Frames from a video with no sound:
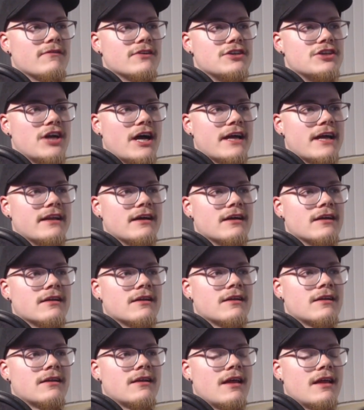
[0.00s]
vagina.
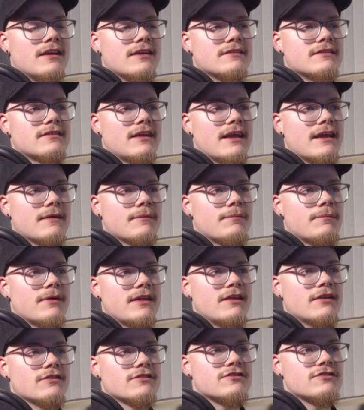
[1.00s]
And it's like,
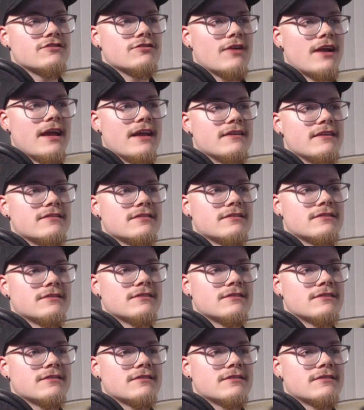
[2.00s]
but you're straight.